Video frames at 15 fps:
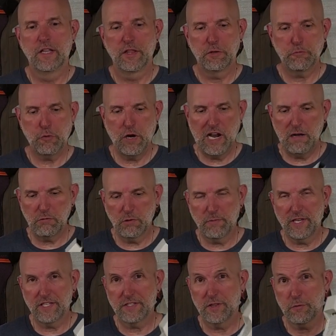The problem
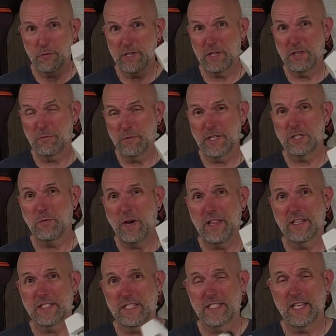is, and the reason why
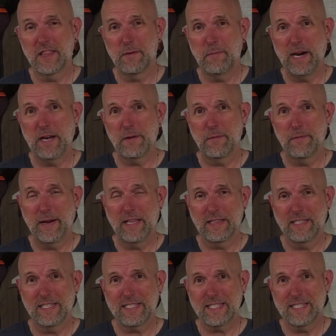this is on the bottom of my
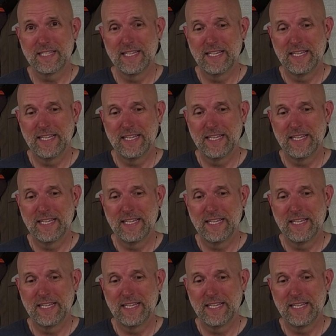list